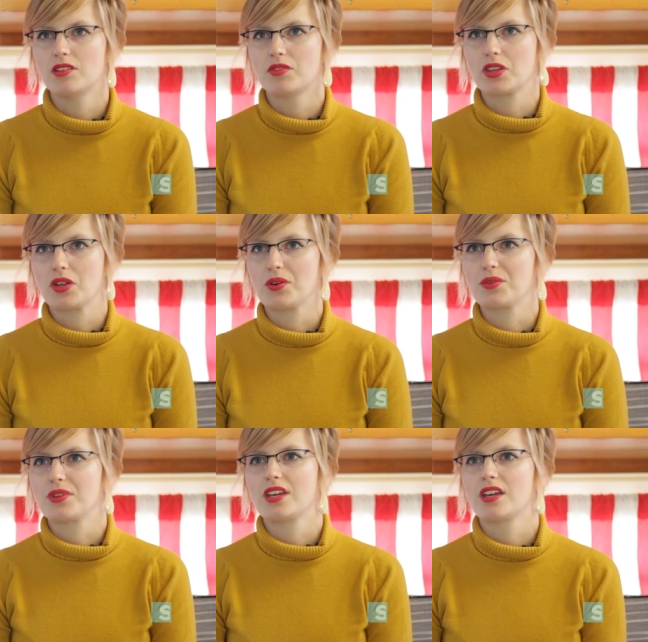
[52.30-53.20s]
even
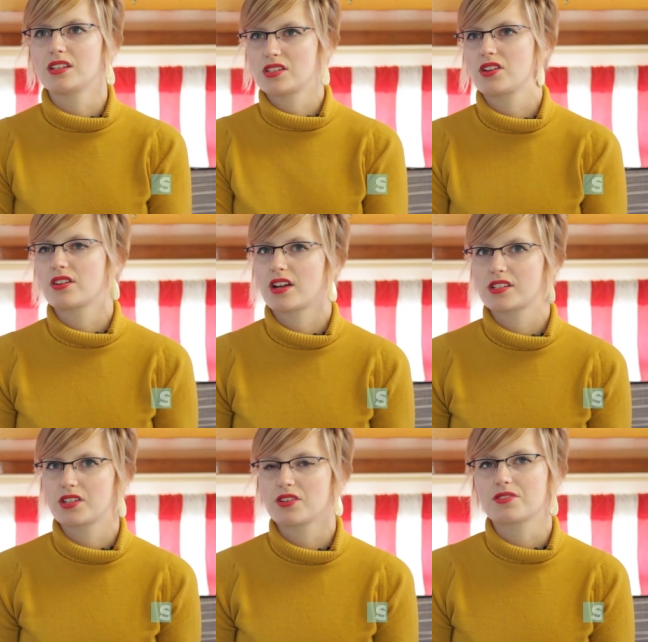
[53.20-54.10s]
though the interior and
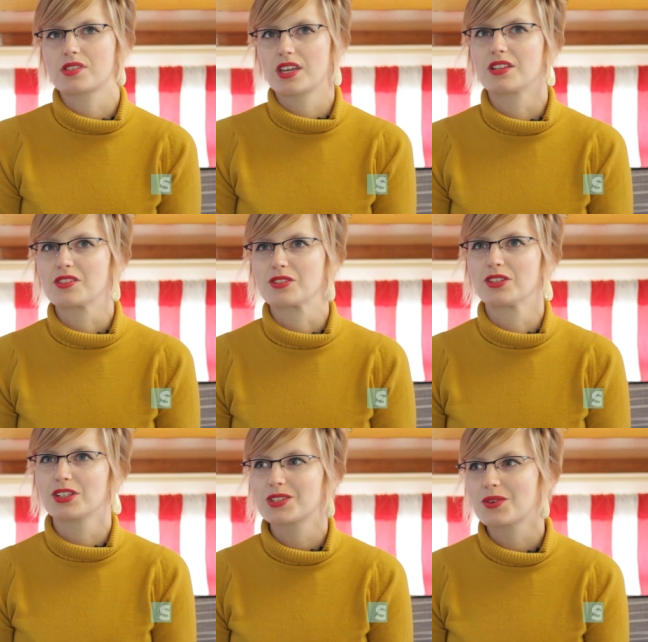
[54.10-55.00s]
exterior skins
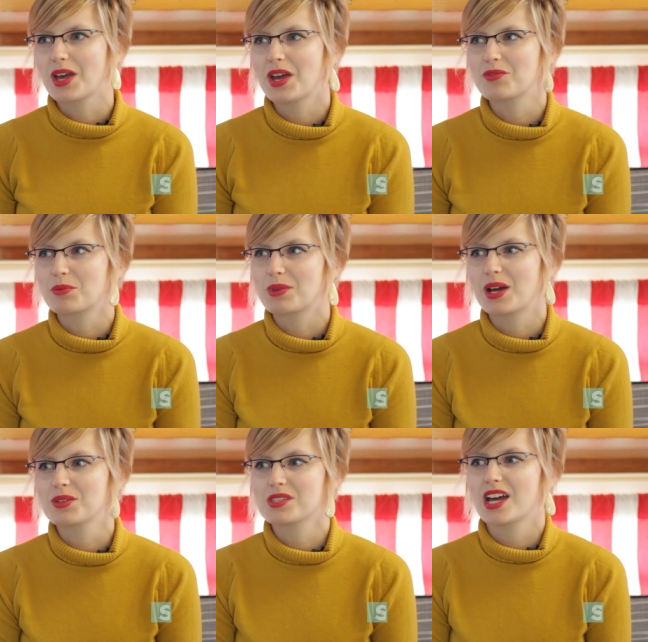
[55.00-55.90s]
looked okay from the
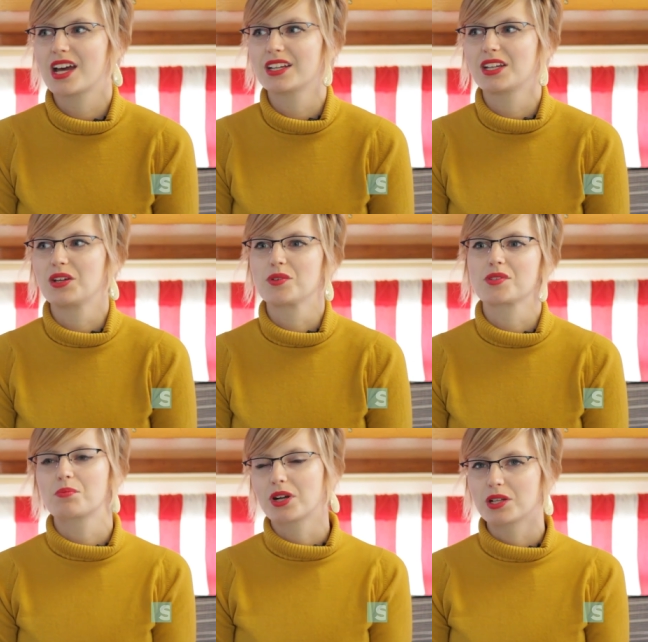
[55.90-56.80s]
outside, it was
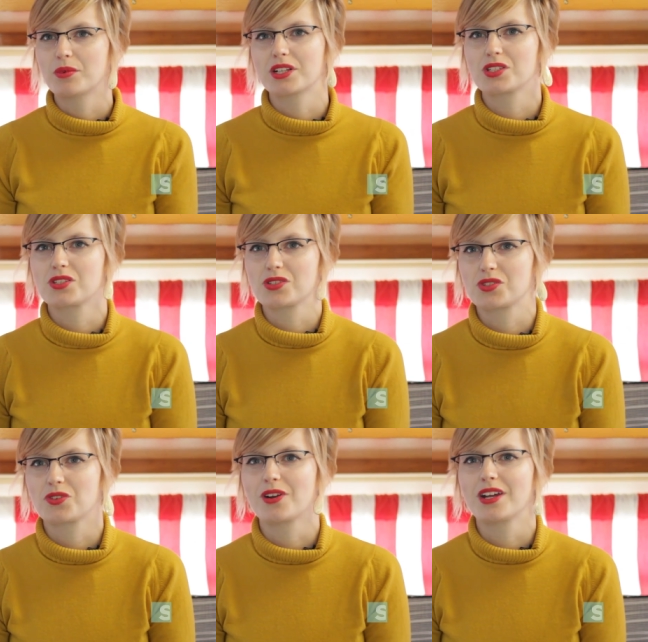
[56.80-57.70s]
pretty much
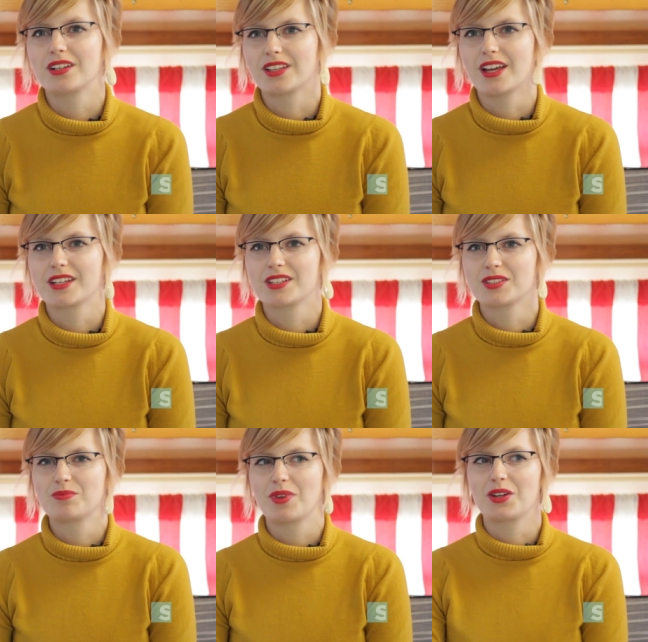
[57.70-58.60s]
destroyed like
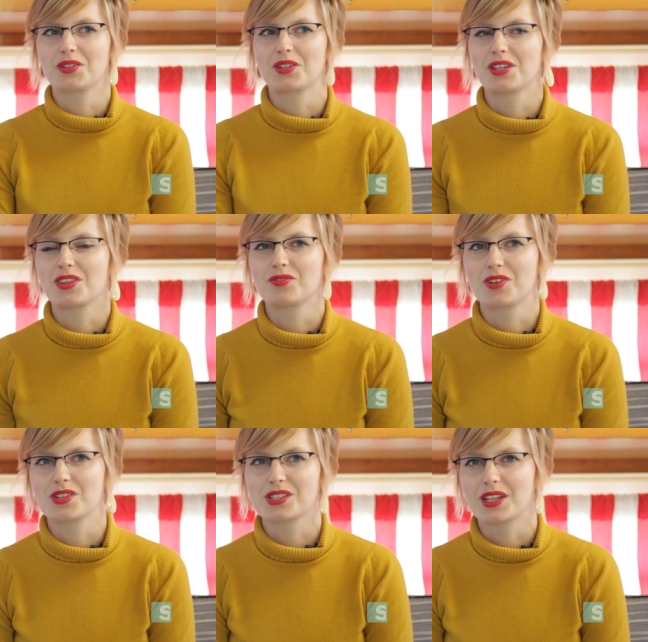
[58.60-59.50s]
underneath the
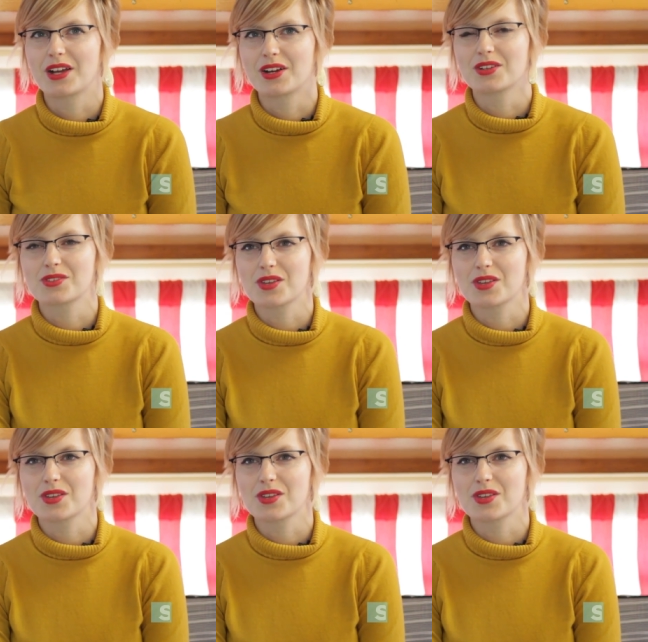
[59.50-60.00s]
first layer.